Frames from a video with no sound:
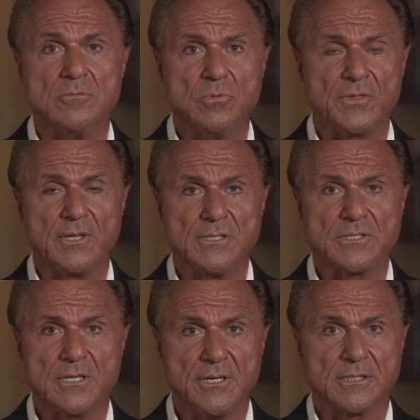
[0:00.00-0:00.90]
with
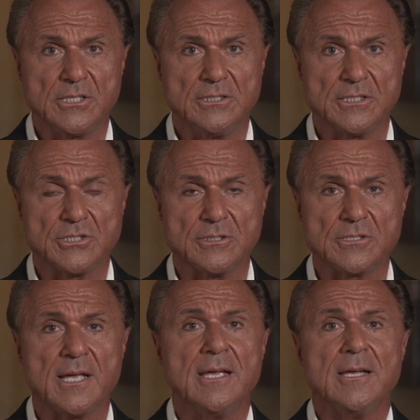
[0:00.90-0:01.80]
these uh,
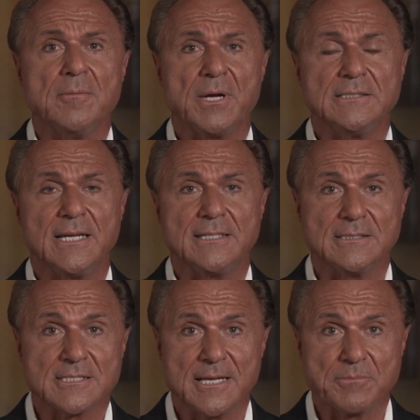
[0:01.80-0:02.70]
conditions by
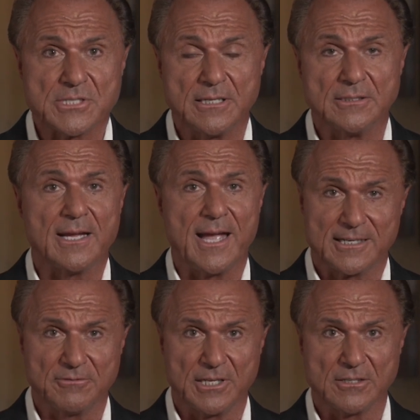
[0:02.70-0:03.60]
taking stem cell
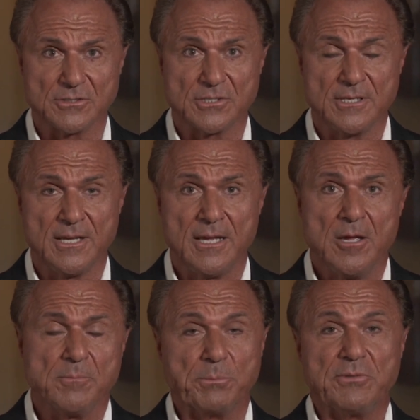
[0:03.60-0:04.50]
activators.
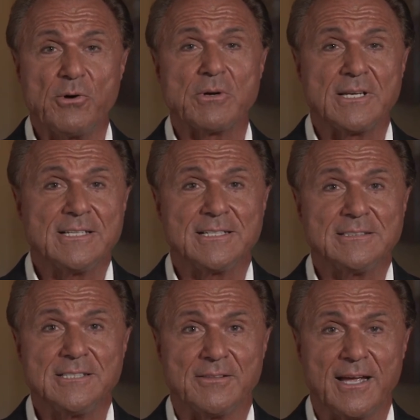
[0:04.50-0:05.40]
But before we can get
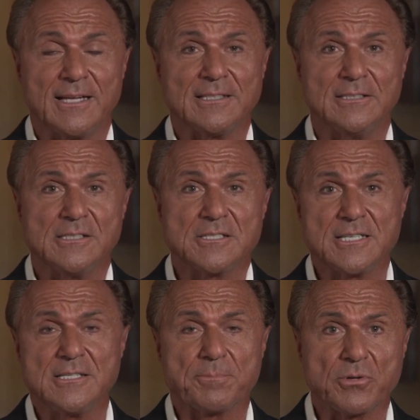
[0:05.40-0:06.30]
into that and
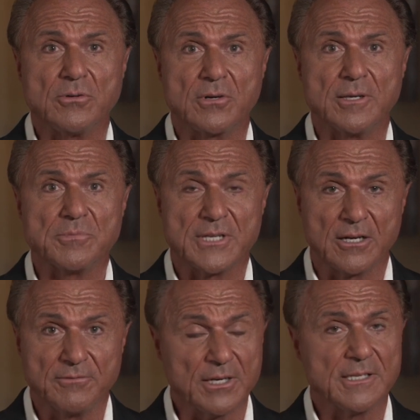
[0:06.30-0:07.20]
see the programs that
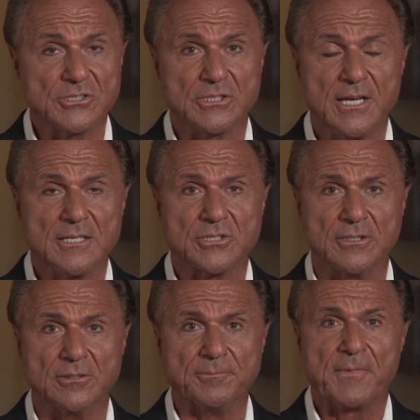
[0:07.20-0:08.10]
are very
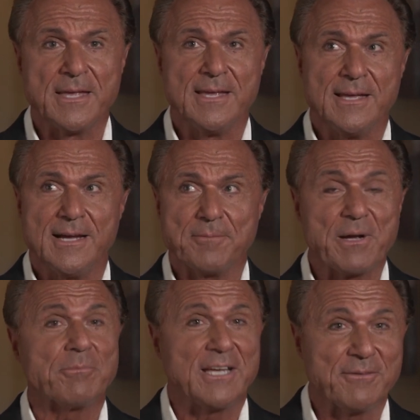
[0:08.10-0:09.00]
educational, I
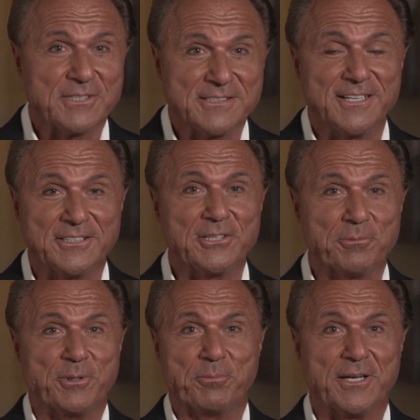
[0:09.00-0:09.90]
probably have to tell you a little
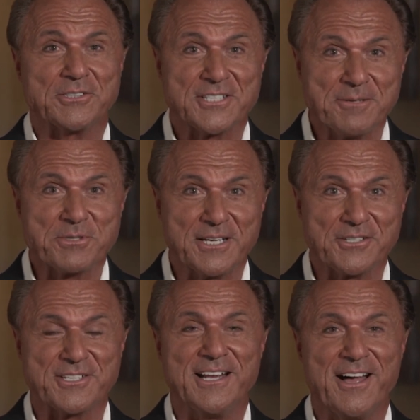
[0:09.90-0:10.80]
bit about stem
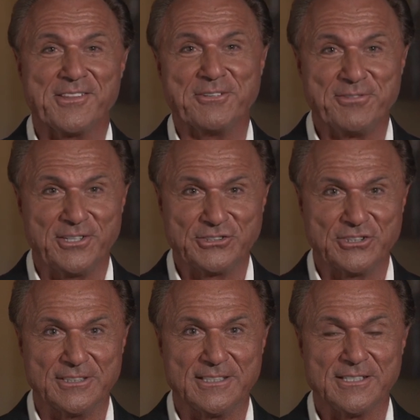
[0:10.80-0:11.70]
cells and how they
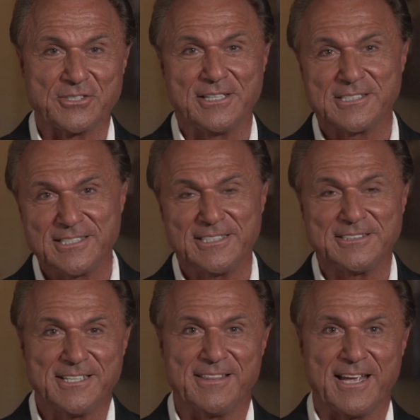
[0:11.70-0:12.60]
function. So let's get
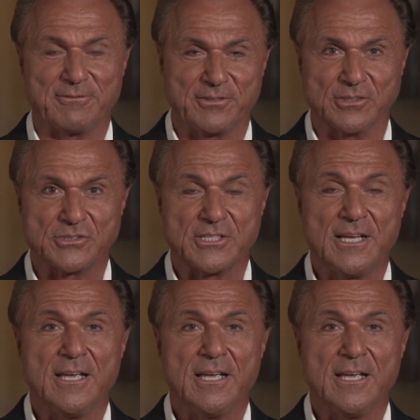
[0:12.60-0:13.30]
into that first.